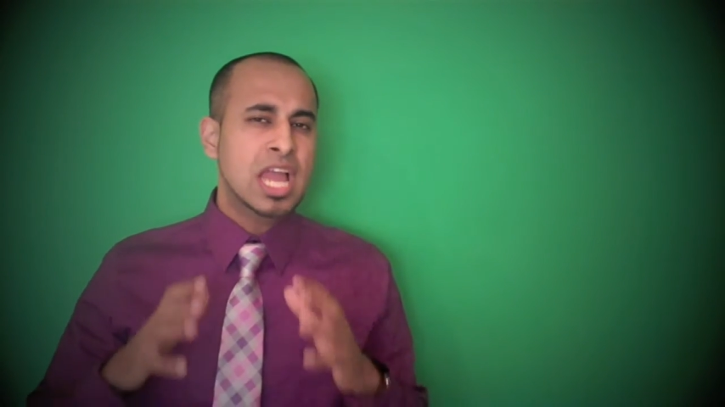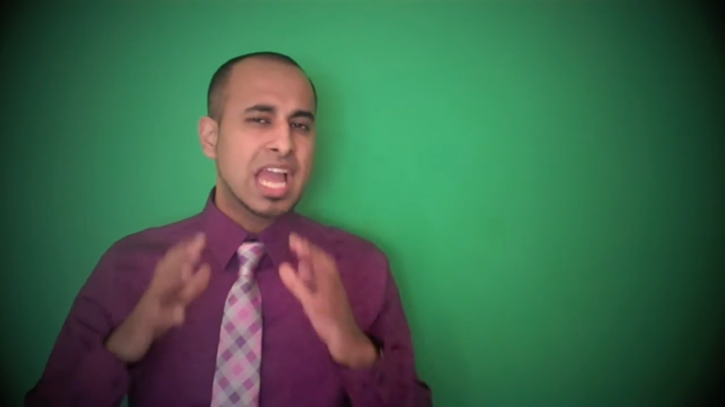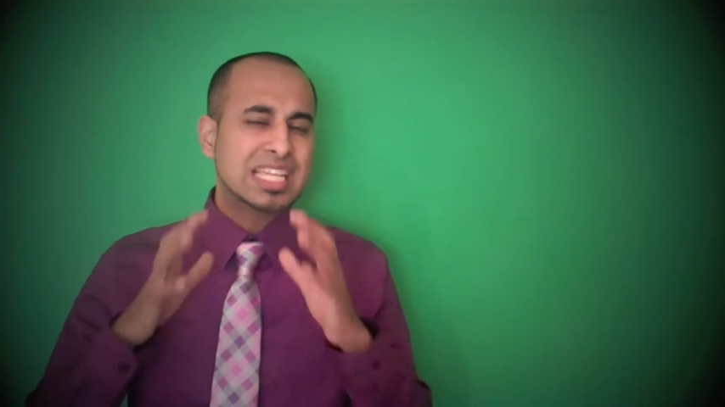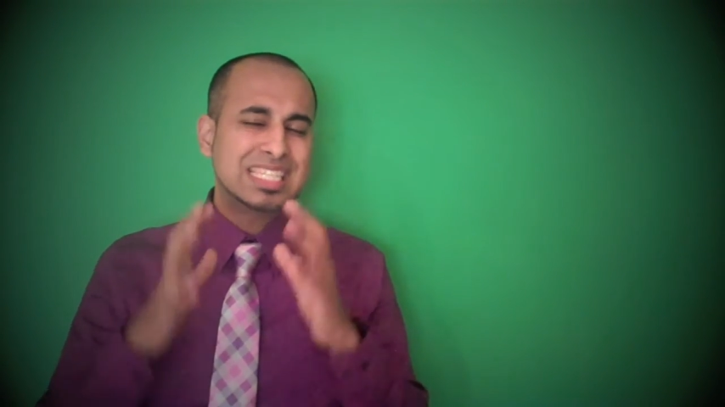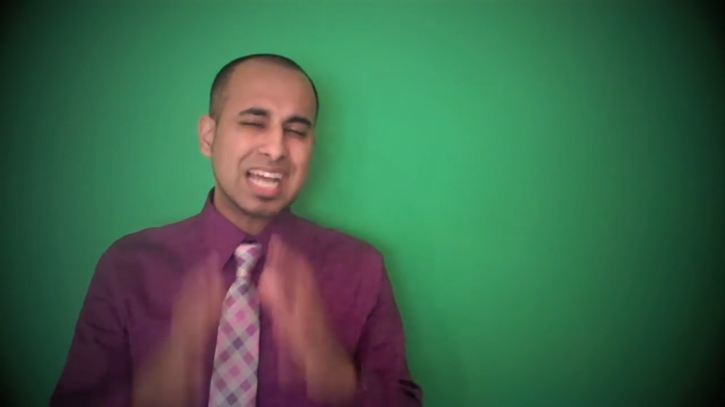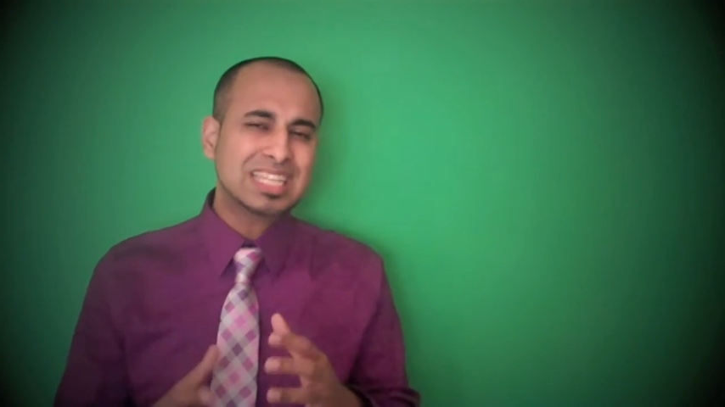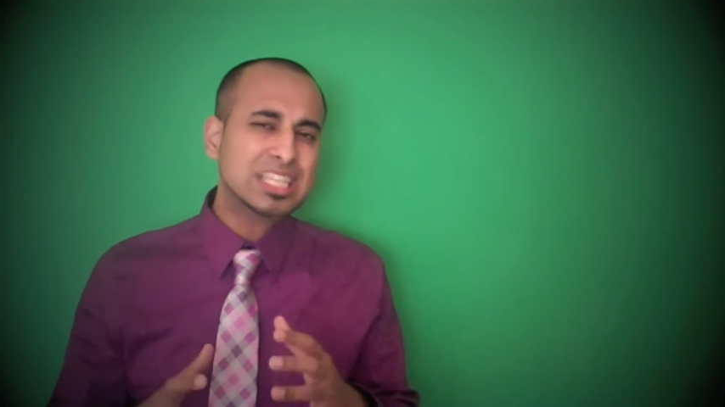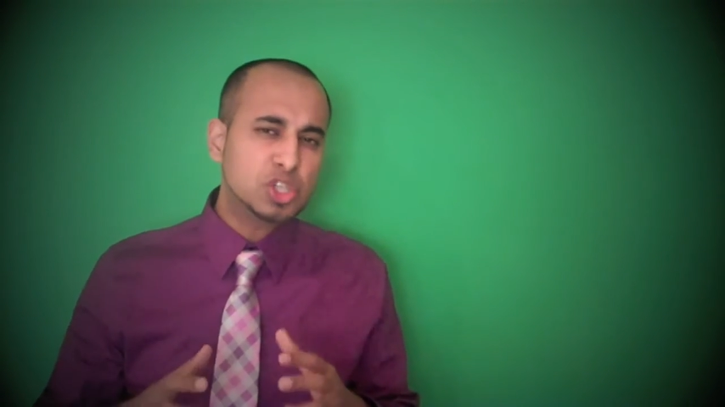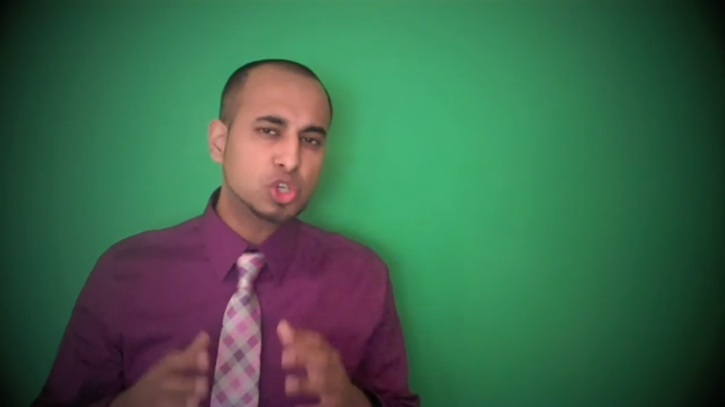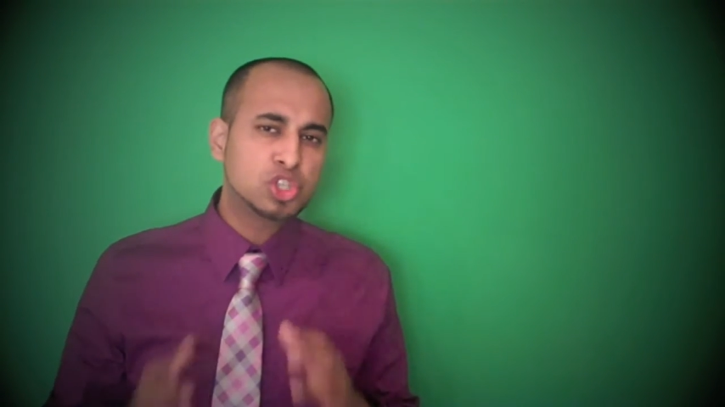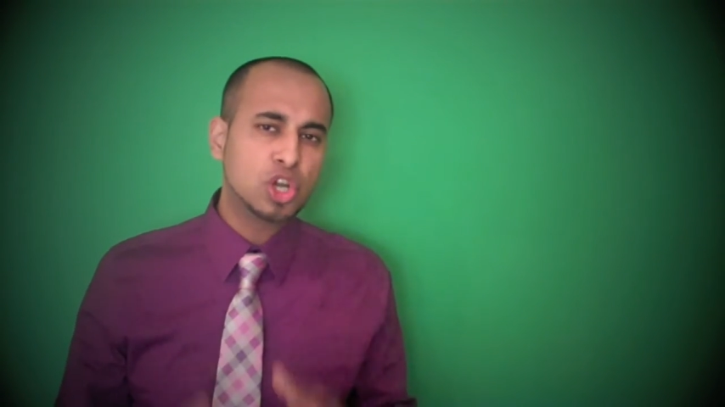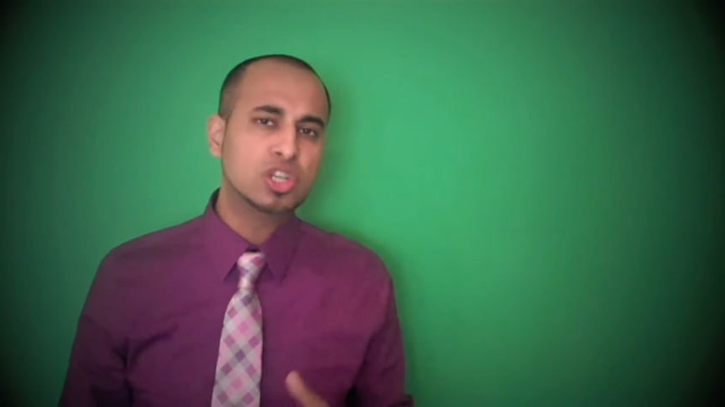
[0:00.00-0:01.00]
it's not that
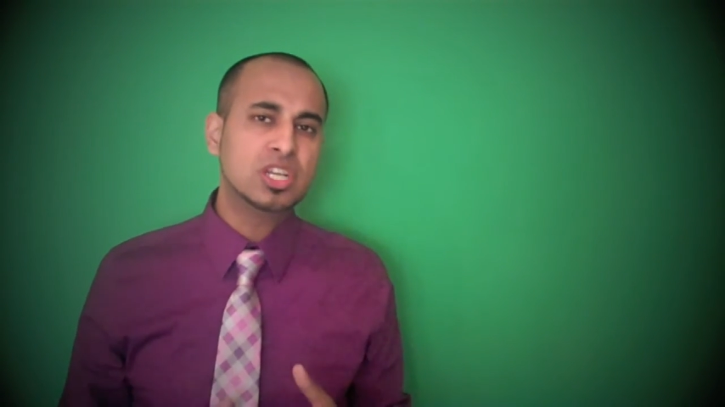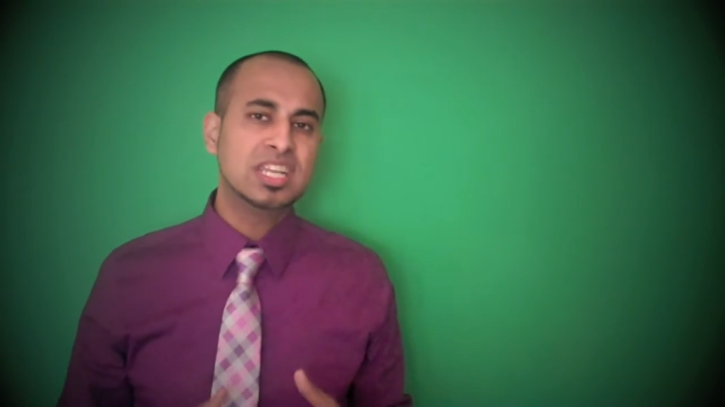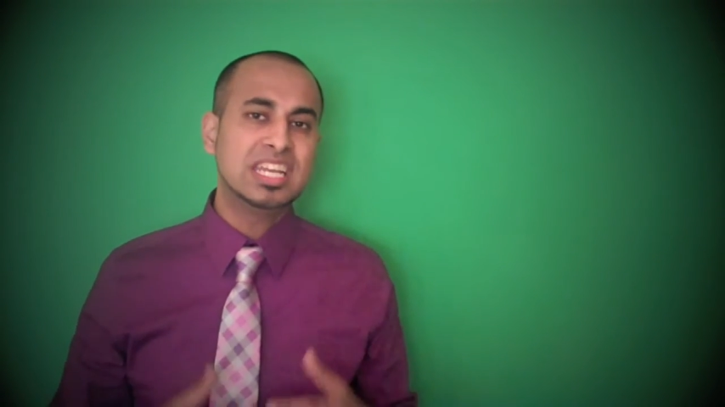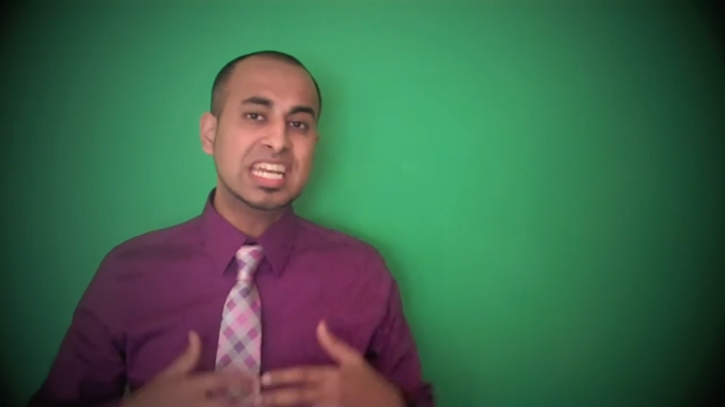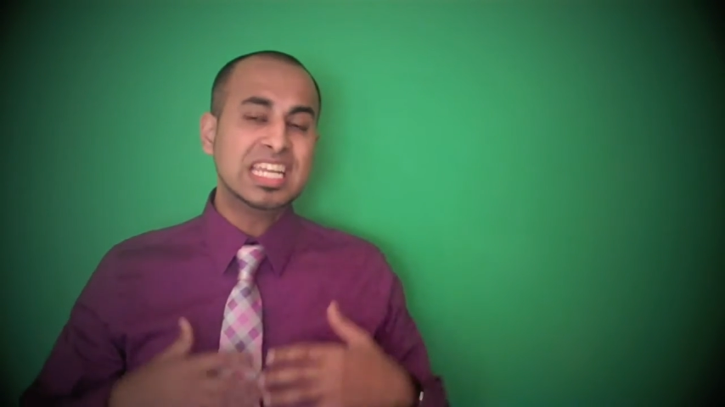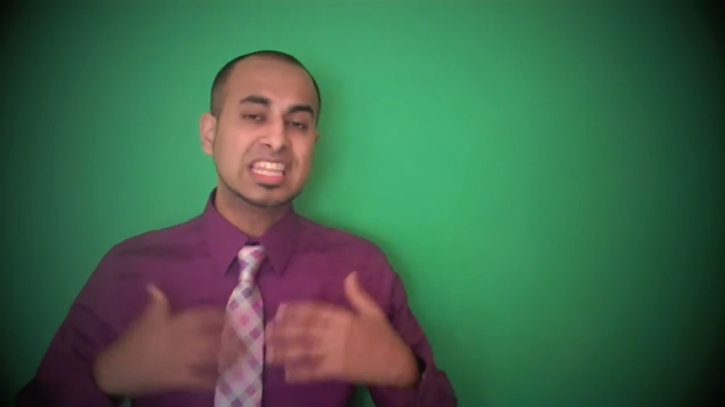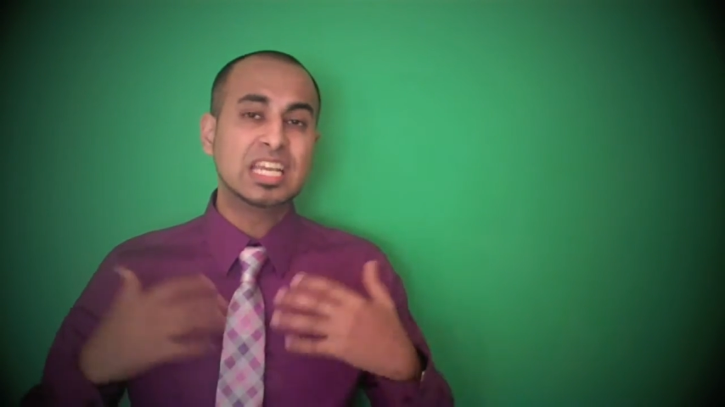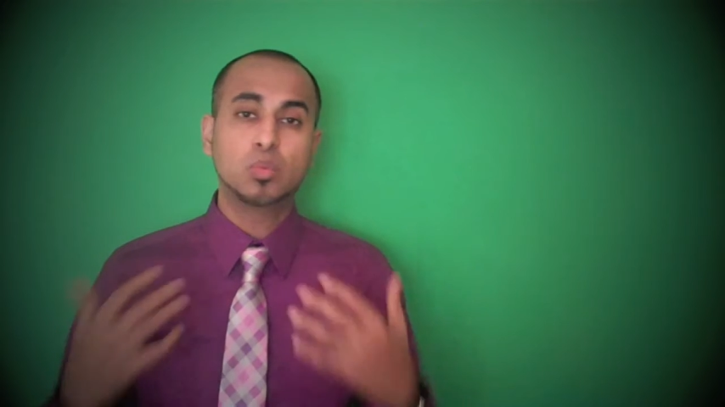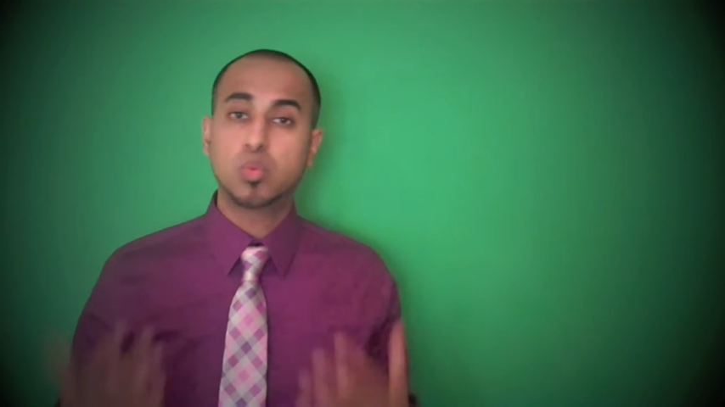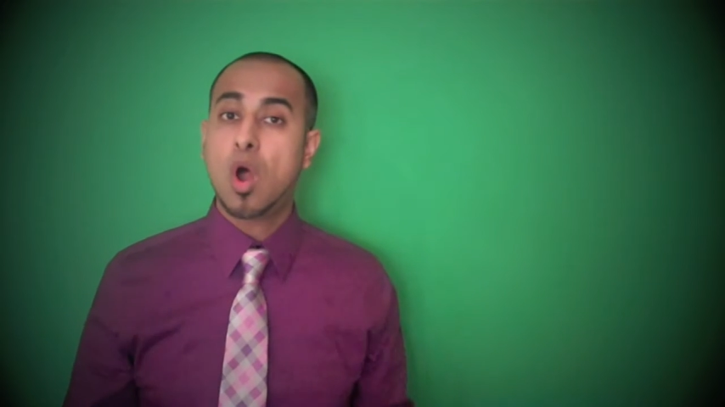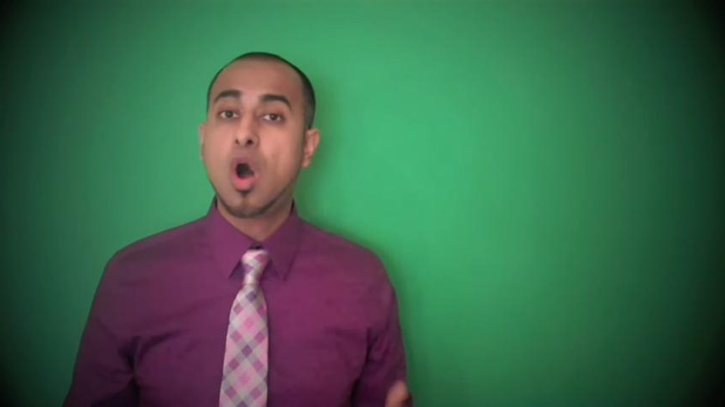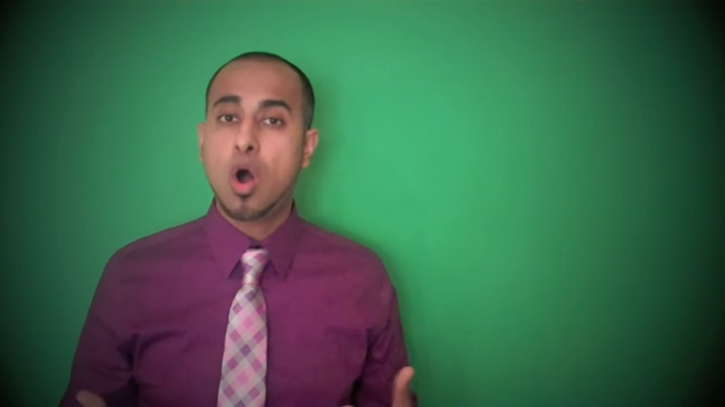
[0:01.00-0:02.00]
your surgeon did
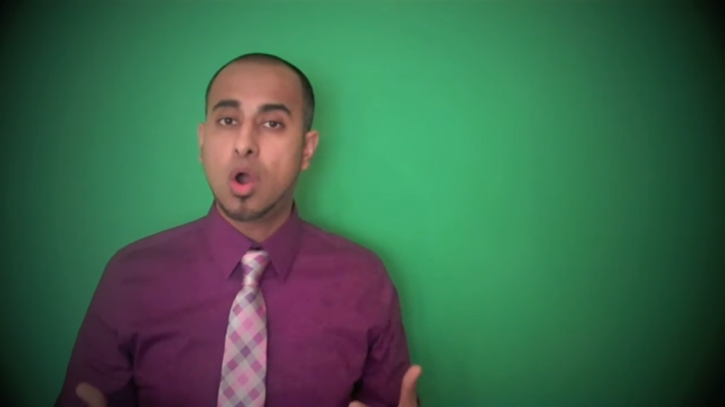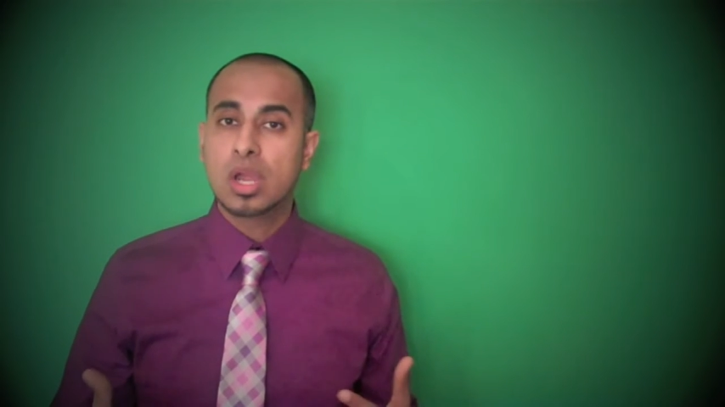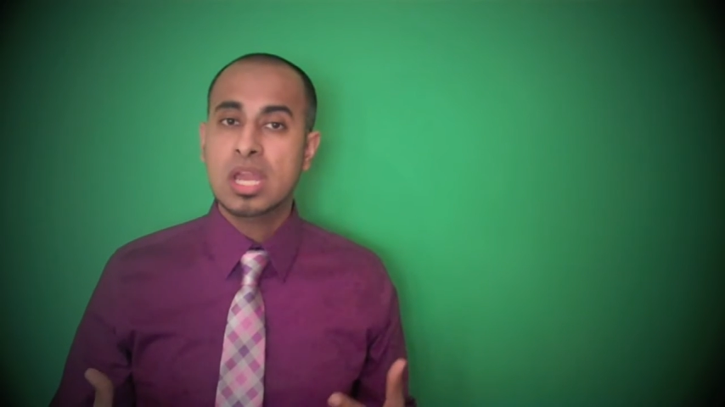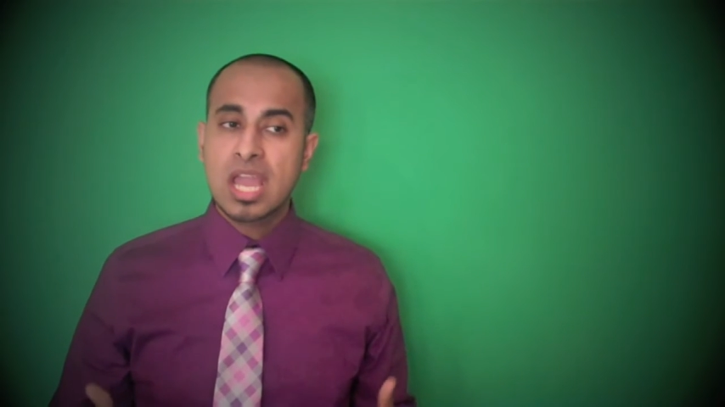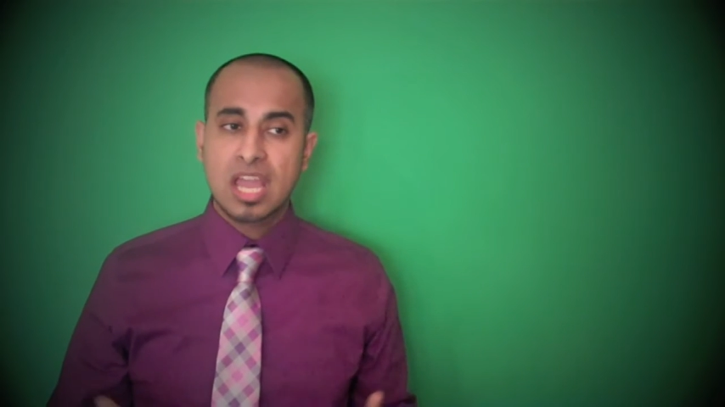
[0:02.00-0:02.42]
anything wrong,